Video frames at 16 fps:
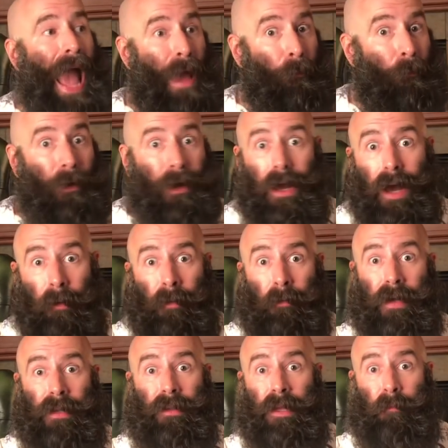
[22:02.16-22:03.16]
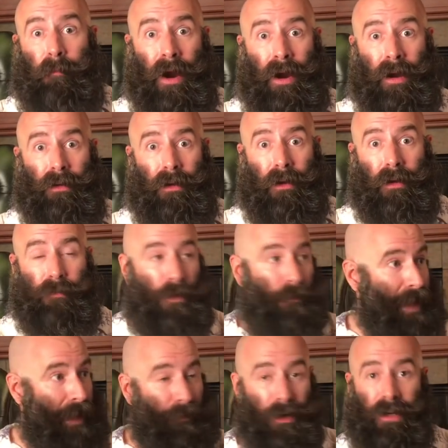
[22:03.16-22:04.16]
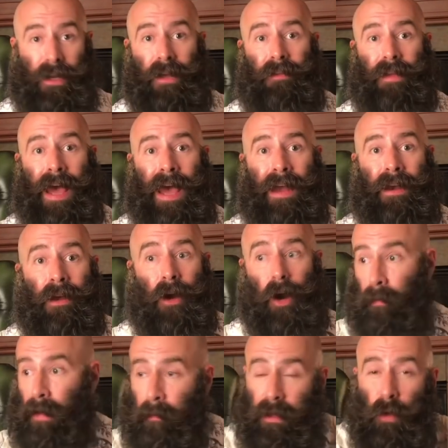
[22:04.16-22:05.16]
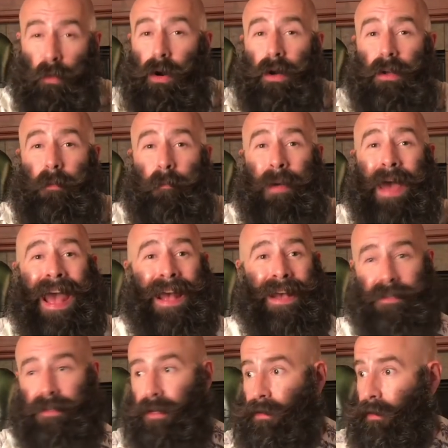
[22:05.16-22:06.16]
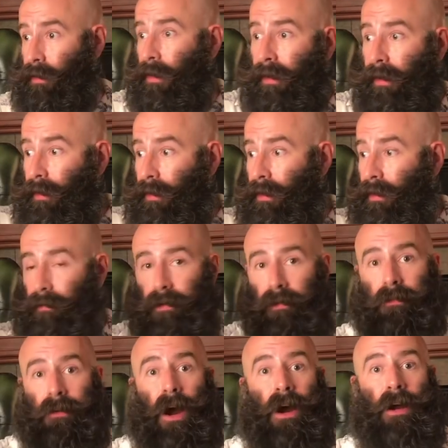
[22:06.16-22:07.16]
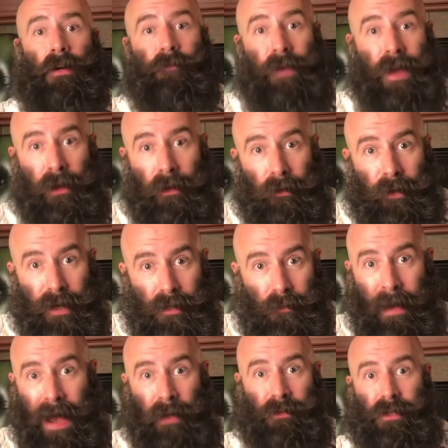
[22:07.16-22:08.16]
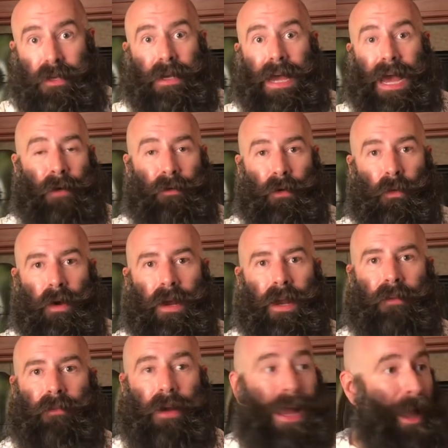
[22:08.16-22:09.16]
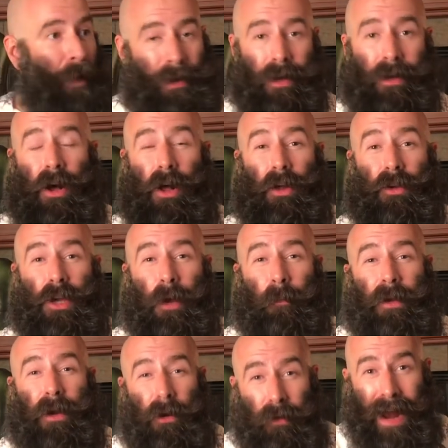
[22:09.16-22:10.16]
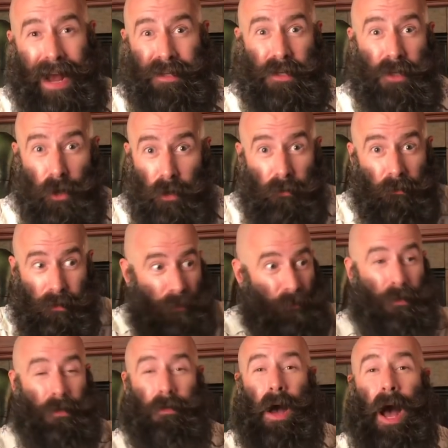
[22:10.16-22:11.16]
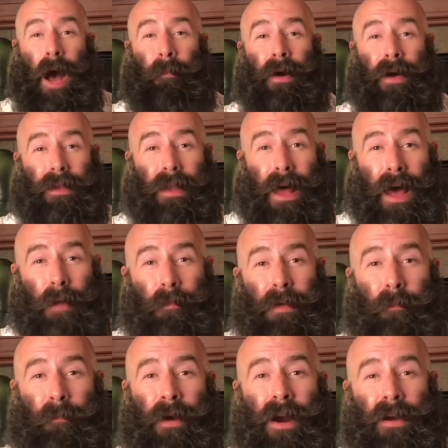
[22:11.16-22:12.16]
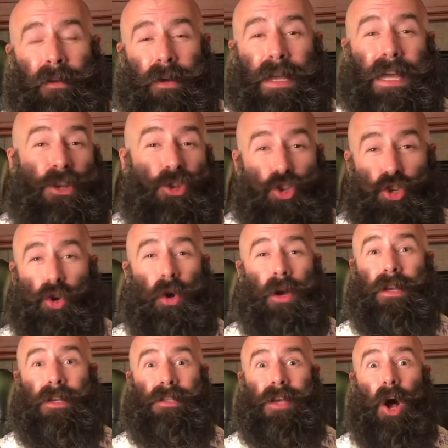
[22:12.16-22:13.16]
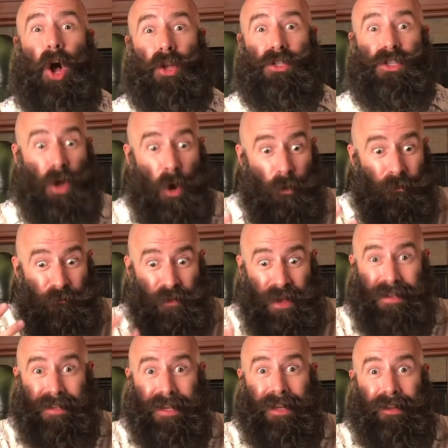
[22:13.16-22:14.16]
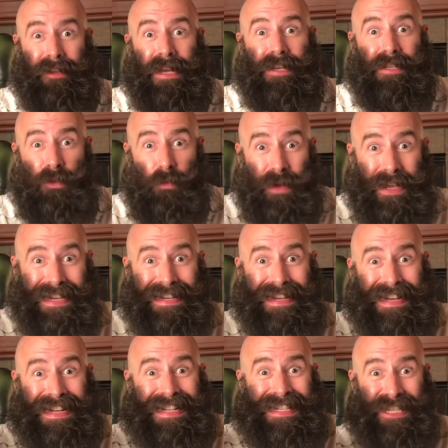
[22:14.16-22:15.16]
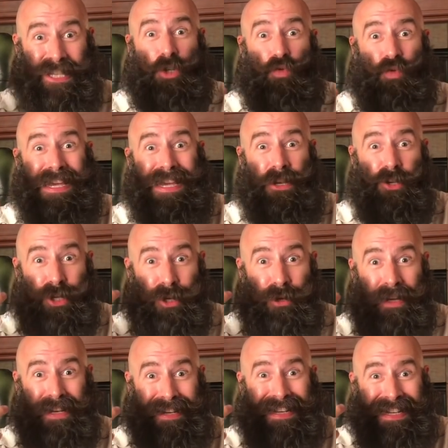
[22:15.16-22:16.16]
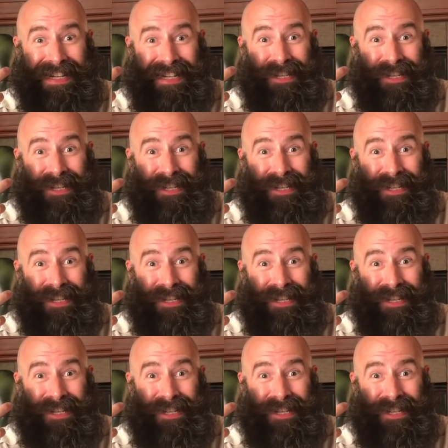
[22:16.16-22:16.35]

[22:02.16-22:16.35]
and become a monthly partner. If you've never done that, or maybe you were in the past and your card failed and it's bouncing now or whatever, hey, I'm not calling you up and harassing you. Hop online, be a partner again. Join us also physically so we can squeeze you and